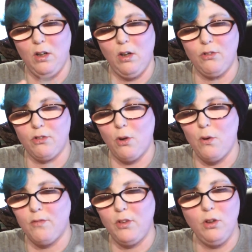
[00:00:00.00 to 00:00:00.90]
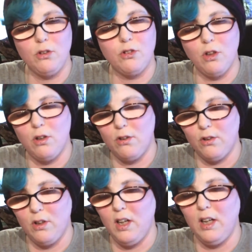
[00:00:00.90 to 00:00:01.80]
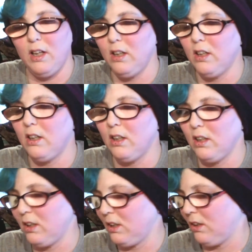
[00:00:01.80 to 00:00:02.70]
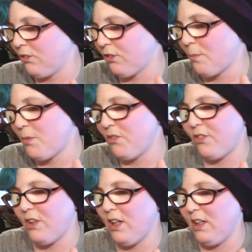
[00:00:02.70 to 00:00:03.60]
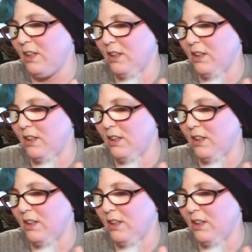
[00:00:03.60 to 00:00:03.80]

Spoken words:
So I've looked at some of the